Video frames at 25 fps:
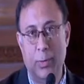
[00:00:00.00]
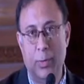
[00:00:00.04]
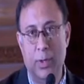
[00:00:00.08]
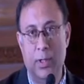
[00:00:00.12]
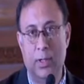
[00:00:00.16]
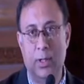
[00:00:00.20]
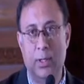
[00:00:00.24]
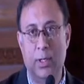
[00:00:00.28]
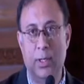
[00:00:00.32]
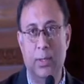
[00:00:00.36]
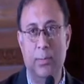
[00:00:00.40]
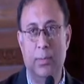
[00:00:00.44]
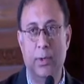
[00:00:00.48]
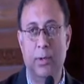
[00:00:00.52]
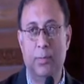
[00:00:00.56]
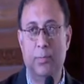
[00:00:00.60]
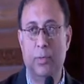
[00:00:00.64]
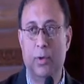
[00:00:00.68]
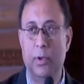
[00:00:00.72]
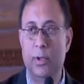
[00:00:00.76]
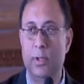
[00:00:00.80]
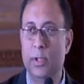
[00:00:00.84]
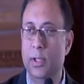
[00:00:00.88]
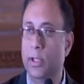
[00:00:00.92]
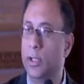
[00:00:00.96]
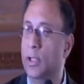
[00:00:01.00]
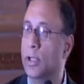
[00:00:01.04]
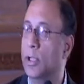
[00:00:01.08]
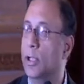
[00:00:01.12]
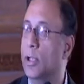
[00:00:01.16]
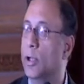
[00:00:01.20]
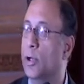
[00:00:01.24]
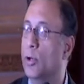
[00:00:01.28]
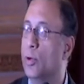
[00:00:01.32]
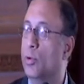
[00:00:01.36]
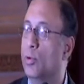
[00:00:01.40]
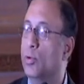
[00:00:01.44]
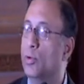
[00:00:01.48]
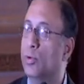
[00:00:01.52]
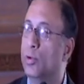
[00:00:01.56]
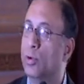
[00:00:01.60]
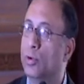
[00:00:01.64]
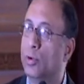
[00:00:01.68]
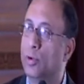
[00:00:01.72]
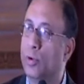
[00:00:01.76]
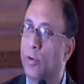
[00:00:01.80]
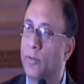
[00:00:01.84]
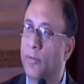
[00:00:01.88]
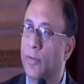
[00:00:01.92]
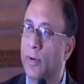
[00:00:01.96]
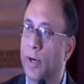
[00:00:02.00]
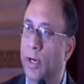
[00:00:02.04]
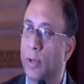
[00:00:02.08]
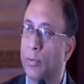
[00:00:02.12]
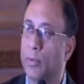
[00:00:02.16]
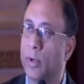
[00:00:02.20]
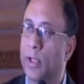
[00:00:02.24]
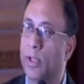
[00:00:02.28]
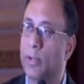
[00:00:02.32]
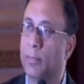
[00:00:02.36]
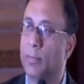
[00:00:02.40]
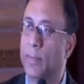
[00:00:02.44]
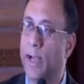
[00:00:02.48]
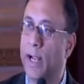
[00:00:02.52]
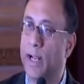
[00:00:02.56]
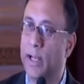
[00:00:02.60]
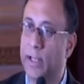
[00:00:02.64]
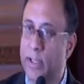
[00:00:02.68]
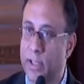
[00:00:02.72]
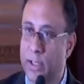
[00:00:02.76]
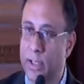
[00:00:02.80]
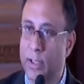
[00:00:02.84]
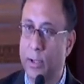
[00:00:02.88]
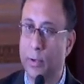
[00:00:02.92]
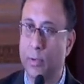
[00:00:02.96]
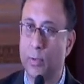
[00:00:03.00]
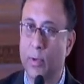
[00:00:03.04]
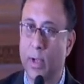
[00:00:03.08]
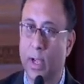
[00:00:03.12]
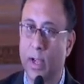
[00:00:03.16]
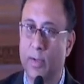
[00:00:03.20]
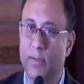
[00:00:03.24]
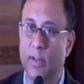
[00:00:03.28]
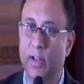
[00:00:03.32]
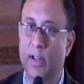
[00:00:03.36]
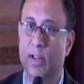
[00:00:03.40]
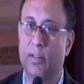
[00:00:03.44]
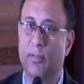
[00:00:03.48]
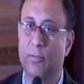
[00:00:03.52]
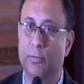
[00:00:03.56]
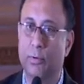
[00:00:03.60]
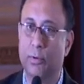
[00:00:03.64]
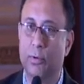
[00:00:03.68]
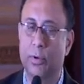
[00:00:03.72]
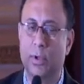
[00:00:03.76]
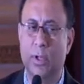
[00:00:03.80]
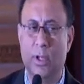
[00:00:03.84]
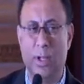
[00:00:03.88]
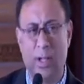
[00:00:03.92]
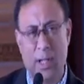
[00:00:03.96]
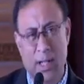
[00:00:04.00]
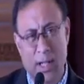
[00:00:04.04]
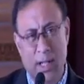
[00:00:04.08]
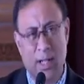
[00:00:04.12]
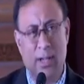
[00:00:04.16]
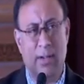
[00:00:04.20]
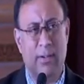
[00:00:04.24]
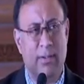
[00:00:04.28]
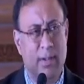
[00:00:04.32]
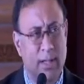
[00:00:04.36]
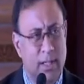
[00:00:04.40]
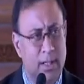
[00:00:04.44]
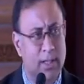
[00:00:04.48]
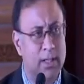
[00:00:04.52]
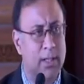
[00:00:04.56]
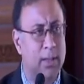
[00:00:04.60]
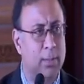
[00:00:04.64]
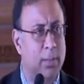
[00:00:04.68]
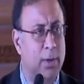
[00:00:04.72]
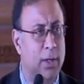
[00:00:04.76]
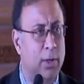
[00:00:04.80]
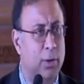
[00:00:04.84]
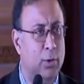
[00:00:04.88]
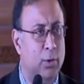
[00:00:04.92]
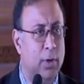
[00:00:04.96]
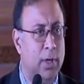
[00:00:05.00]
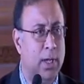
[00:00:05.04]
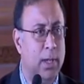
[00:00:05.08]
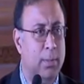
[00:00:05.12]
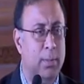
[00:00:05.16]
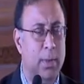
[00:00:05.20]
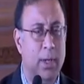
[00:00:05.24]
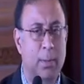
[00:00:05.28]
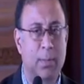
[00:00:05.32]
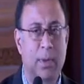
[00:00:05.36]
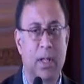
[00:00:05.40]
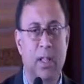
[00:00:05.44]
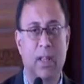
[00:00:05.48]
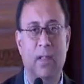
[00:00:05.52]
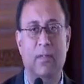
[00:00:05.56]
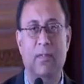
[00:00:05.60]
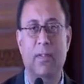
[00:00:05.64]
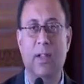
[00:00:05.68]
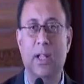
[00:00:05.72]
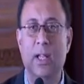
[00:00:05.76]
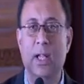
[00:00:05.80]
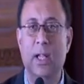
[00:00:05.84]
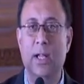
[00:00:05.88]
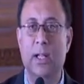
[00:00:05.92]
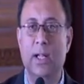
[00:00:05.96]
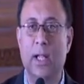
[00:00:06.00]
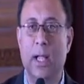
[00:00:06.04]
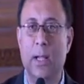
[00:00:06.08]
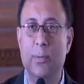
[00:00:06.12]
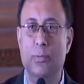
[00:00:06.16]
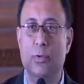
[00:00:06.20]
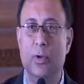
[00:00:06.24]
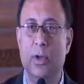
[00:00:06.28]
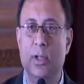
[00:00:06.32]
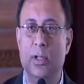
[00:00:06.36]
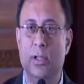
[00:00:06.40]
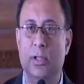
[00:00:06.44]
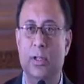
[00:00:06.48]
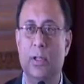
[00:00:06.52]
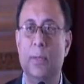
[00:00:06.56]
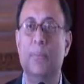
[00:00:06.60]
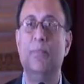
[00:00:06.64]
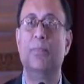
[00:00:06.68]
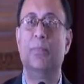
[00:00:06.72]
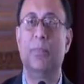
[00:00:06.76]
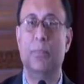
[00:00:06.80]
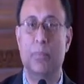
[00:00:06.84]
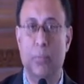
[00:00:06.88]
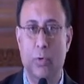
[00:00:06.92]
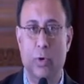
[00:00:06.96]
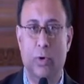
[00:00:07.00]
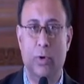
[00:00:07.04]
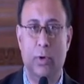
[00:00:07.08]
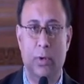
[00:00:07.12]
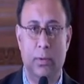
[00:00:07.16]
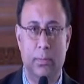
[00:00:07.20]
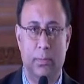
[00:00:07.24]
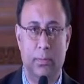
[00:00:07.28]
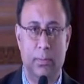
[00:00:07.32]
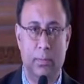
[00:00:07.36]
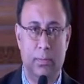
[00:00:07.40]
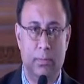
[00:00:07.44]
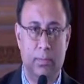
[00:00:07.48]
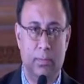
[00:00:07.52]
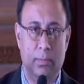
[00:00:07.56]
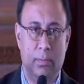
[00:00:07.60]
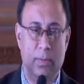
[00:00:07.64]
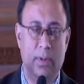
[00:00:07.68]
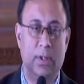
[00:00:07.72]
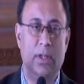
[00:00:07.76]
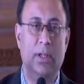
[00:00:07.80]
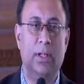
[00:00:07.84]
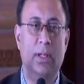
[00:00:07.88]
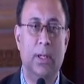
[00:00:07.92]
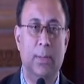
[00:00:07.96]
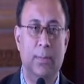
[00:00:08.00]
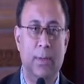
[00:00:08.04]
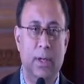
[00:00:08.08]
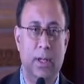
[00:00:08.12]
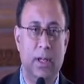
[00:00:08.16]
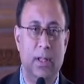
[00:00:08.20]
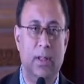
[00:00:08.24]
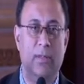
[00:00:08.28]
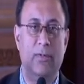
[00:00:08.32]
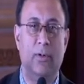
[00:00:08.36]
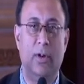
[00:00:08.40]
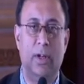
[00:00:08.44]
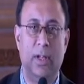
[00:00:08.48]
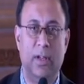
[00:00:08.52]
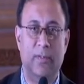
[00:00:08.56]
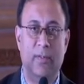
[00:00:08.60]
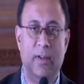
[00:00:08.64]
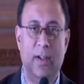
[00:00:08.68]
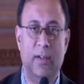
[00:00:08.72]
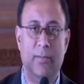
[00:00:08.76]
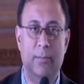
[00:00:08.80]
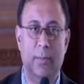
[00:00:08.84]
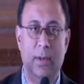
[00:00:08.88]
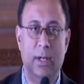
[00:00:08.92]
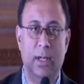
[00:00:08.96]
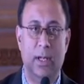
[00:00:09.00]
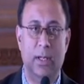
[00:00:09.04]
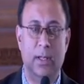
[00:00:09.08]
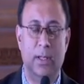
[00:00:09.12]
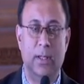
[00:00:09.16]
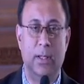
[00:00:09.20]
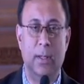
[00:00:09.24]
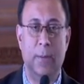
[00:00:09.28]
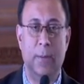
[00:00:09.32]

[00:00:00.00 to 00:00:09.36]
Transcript: with cerebral palsy who so far was managing to have his food reasonably okay. Maybe his feeding time was more, 30 minutes, 45 minutes.